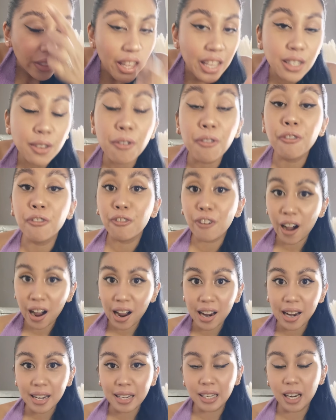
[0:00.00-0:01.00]
there's a
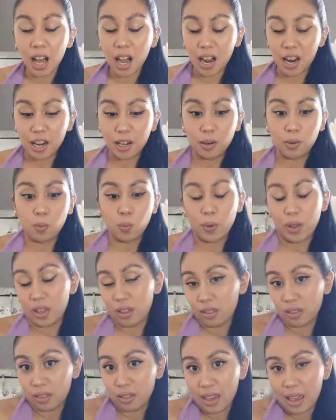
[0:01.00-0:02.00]
fine line
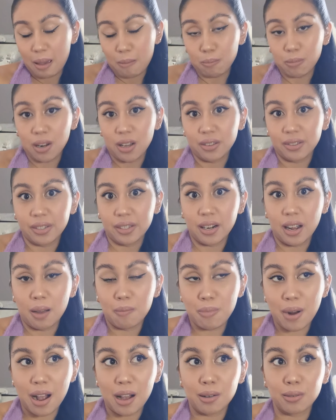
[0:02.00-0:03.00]
with implanted
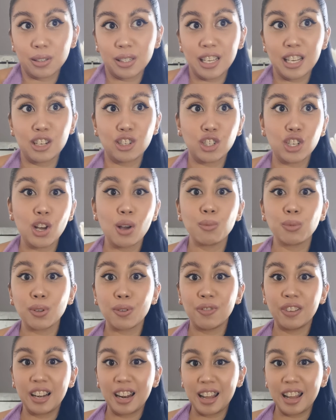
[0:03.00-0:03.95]
eyebrows in terms of